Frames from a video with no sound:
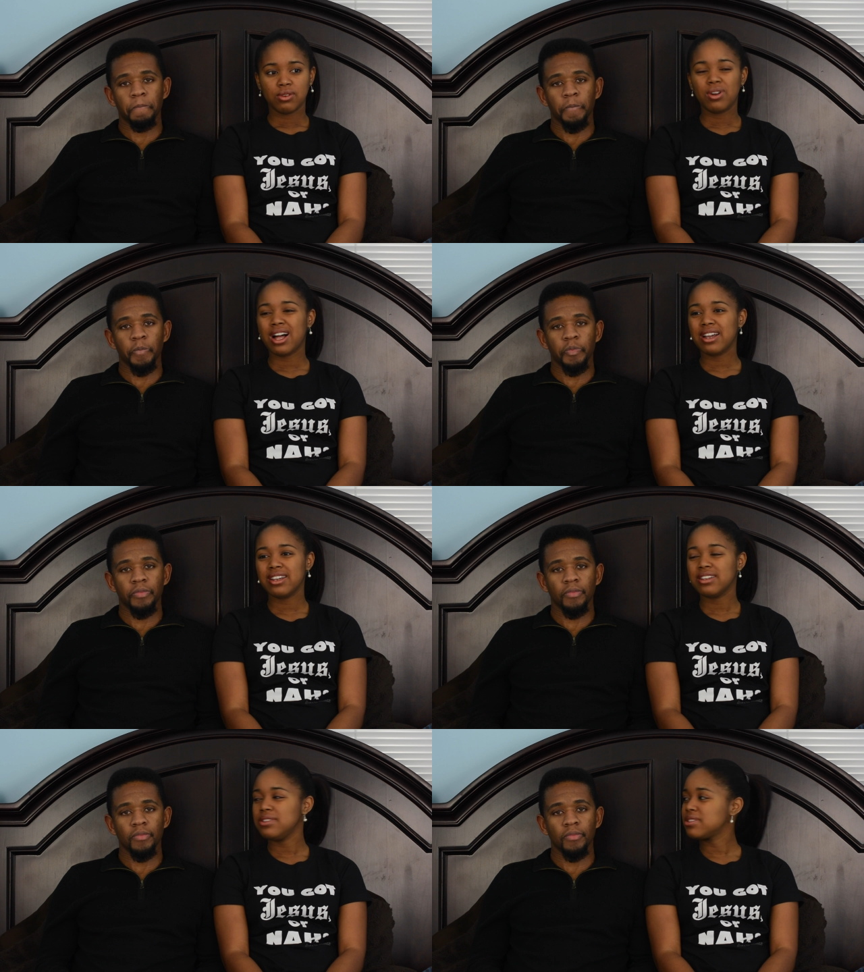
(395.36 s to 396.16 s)
Speaker 1: Well, how are you
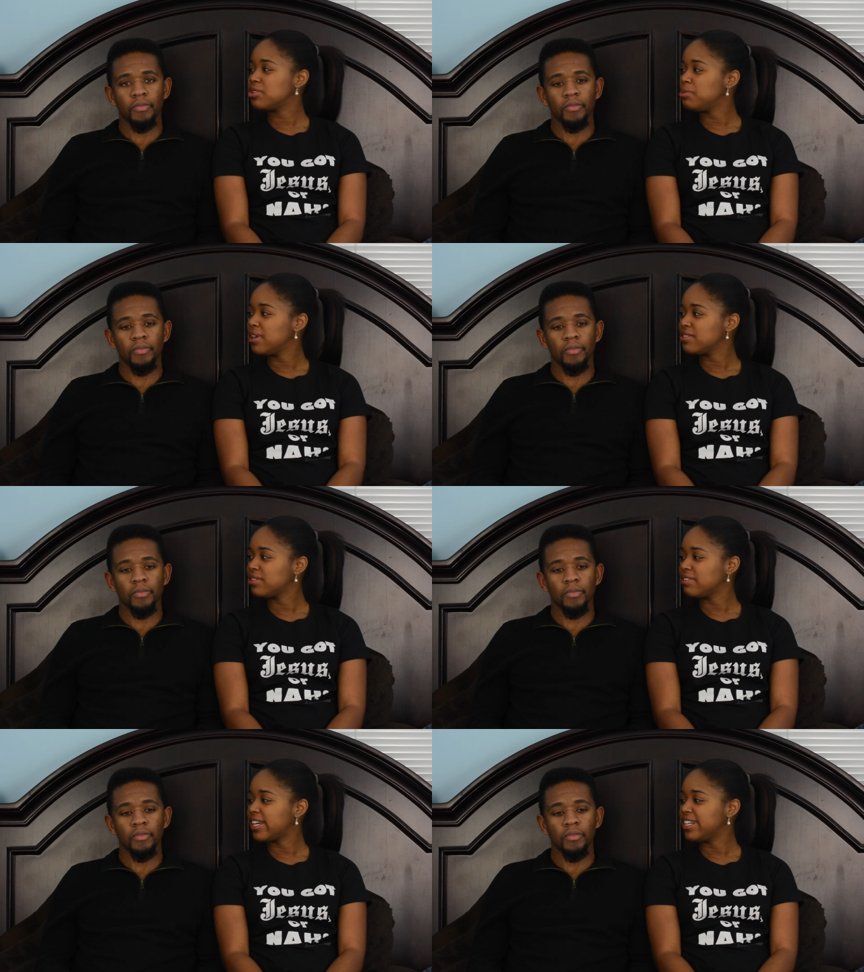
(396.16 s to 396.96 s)
going to use coupons
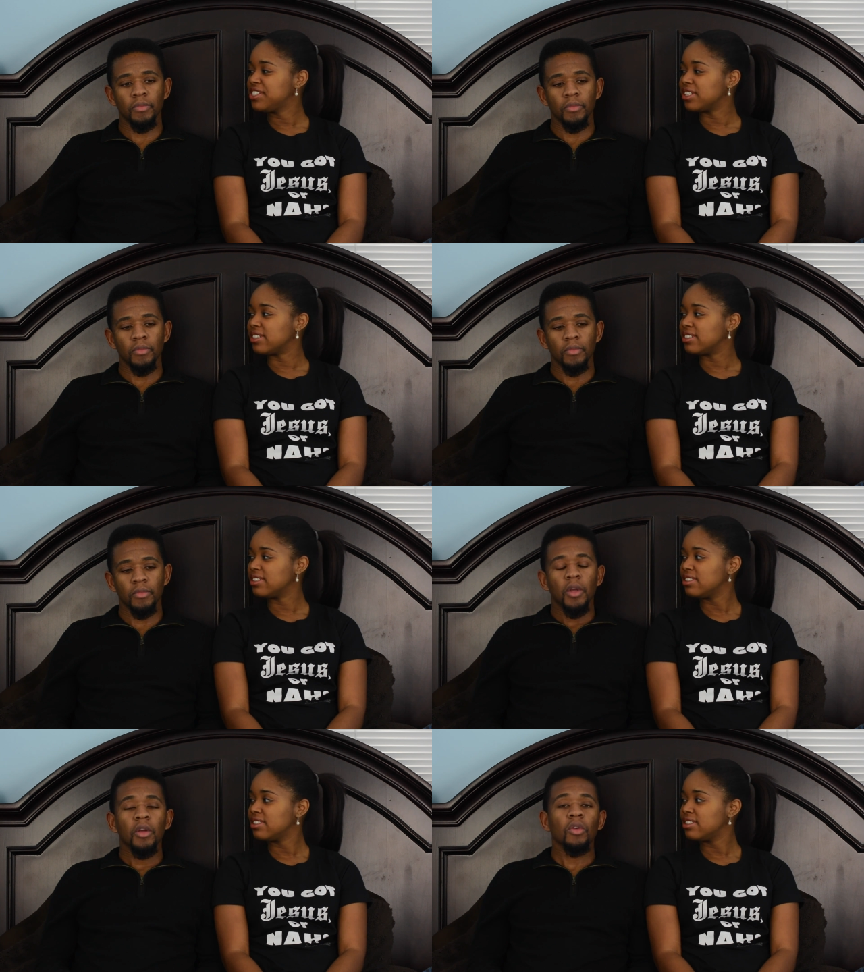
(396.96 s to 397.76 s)
for vacation?
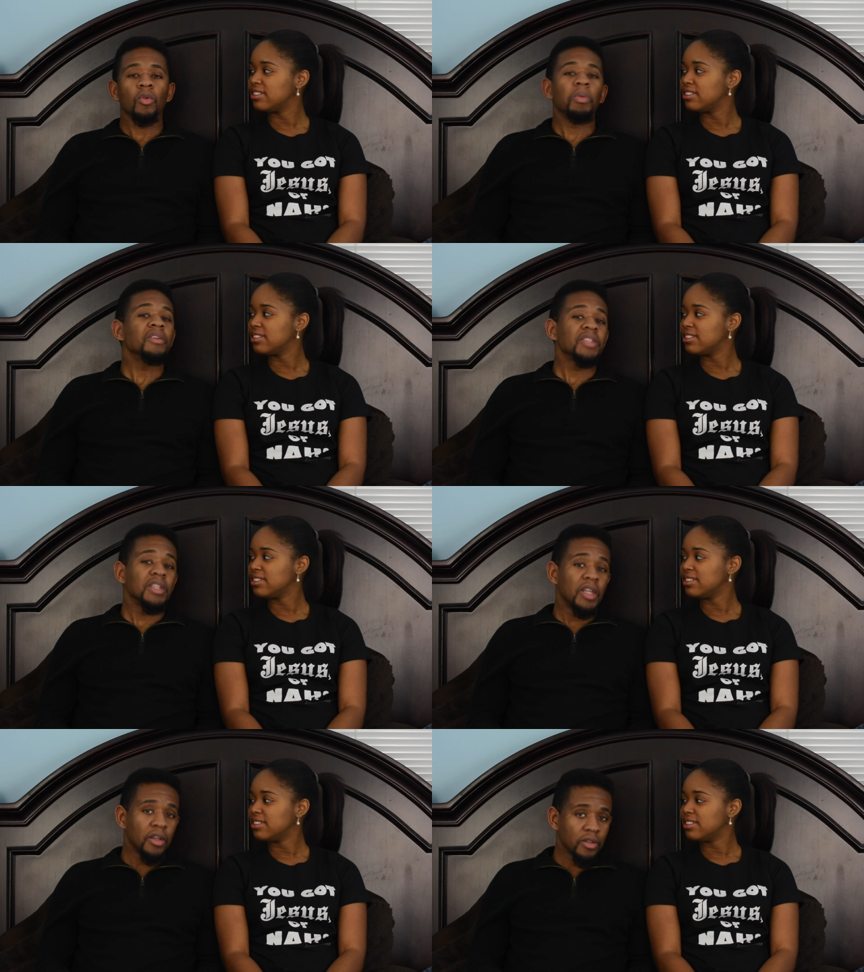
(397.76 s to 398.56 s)
Speaker 2: Coupons
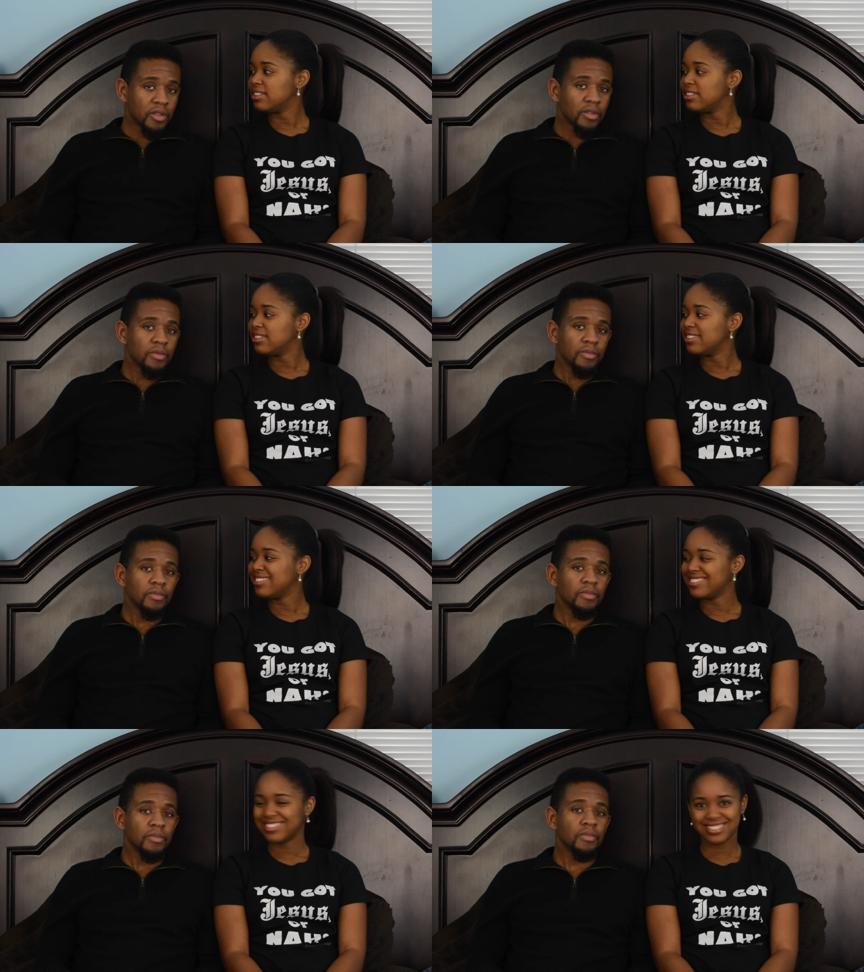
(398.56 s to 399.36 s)
and deals.
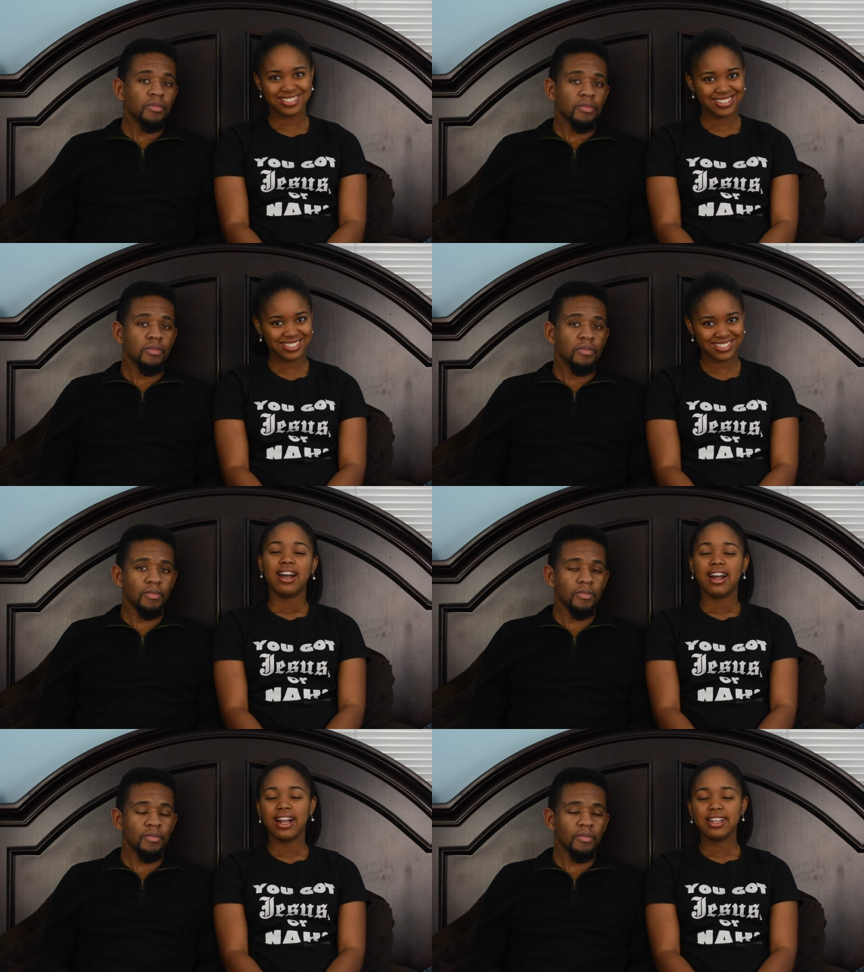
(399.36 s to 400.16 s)

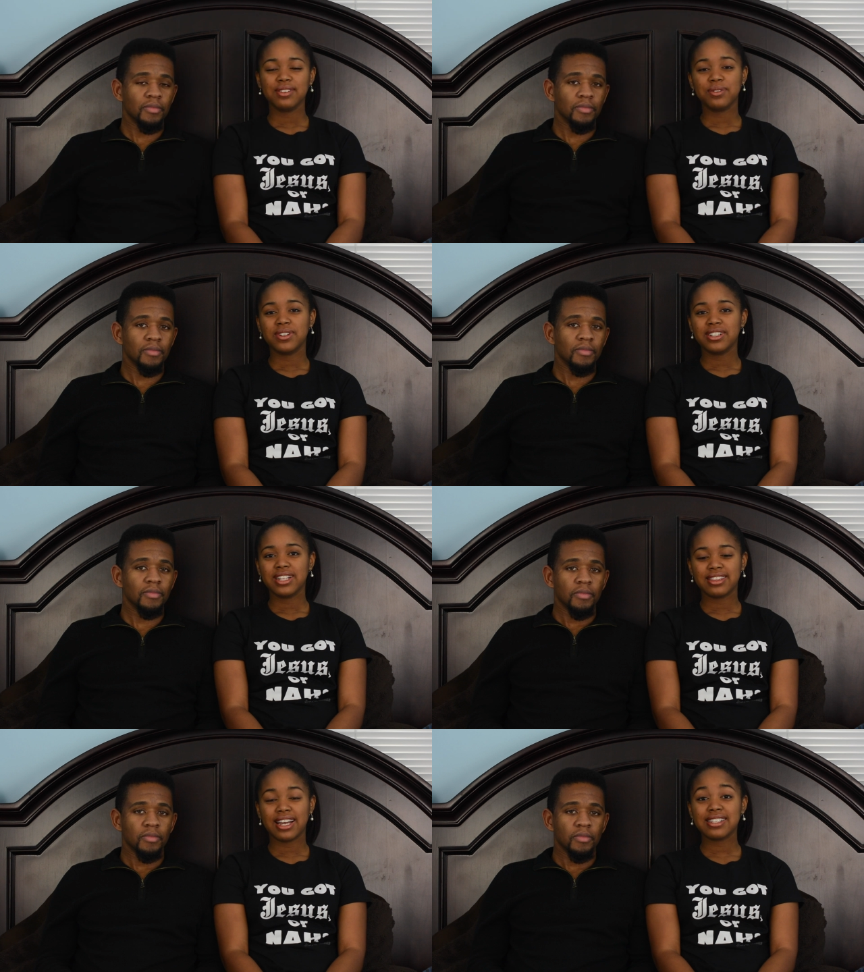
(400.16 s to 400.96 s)
Speaker 1: Alright,
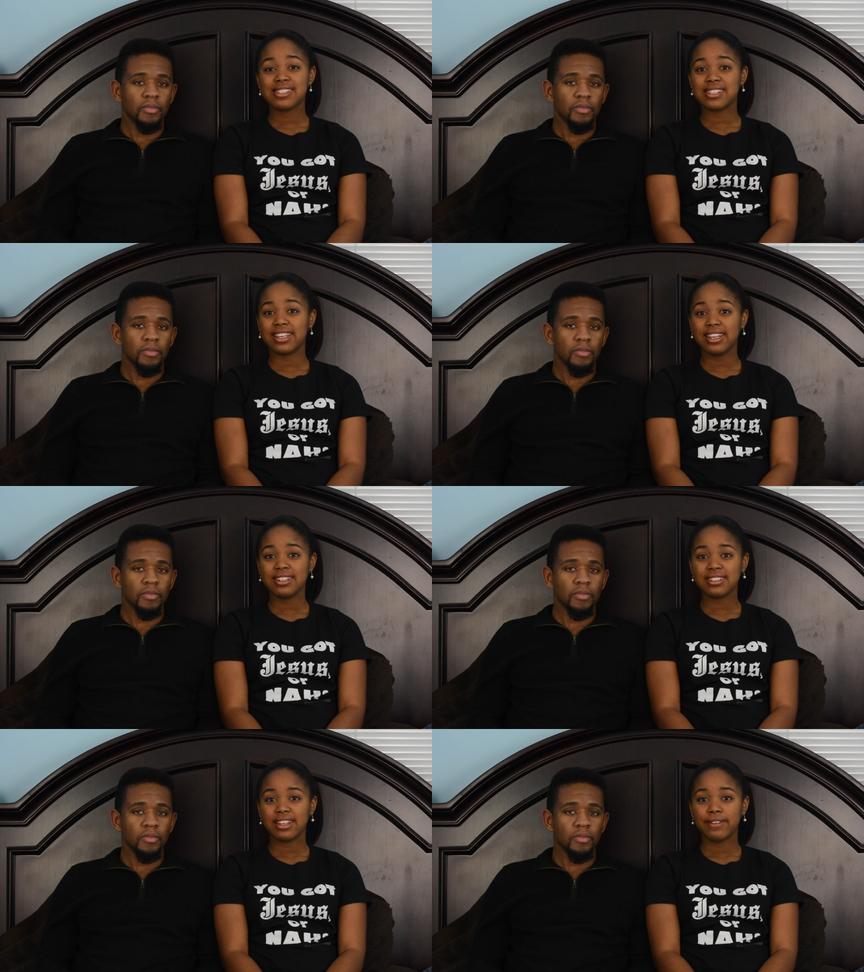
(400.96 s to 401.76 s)
well, that's it.
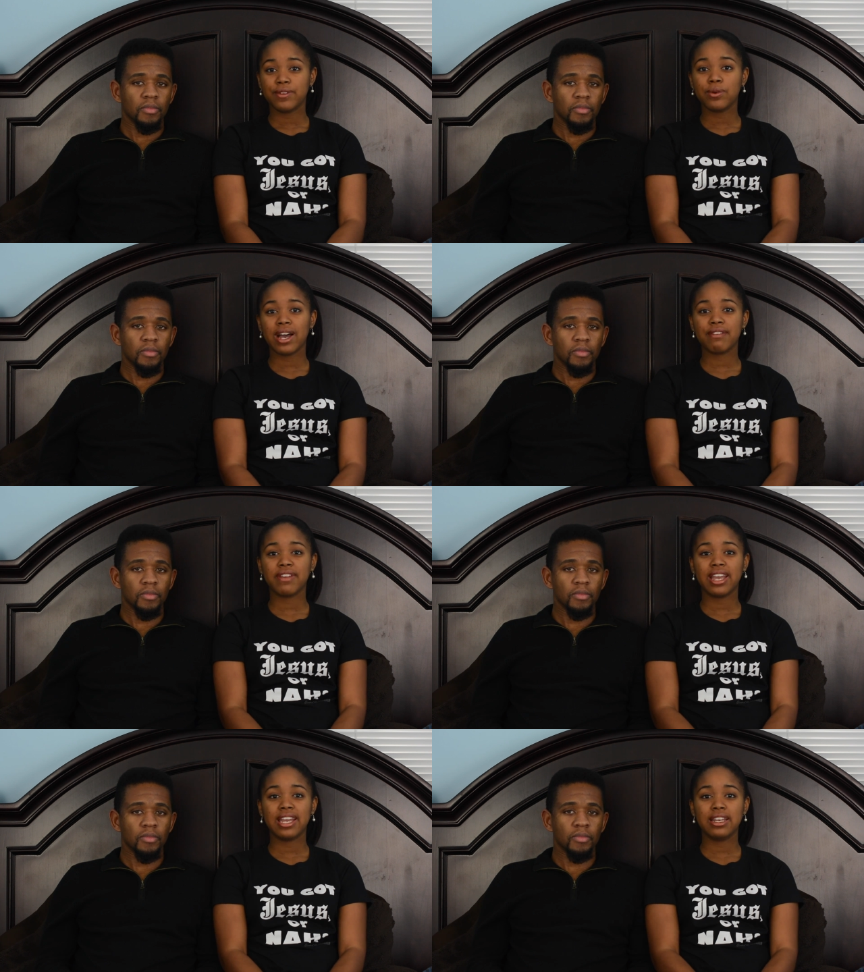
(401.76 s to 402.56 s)
If you
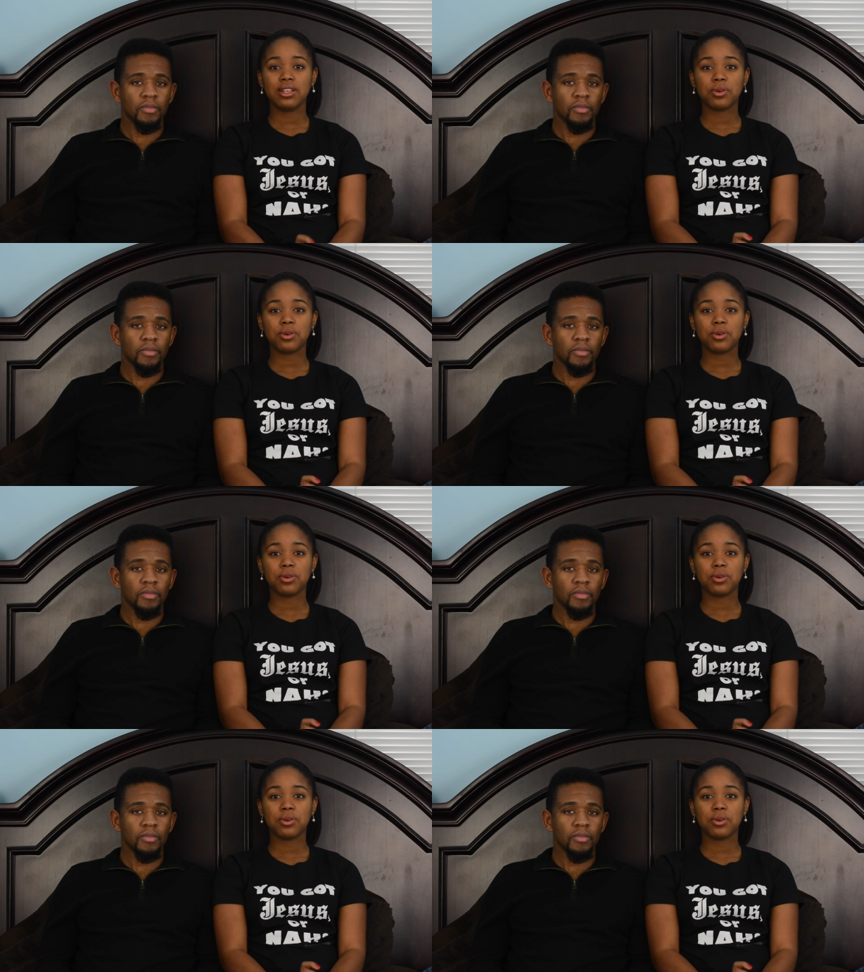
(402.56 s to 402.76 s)
have any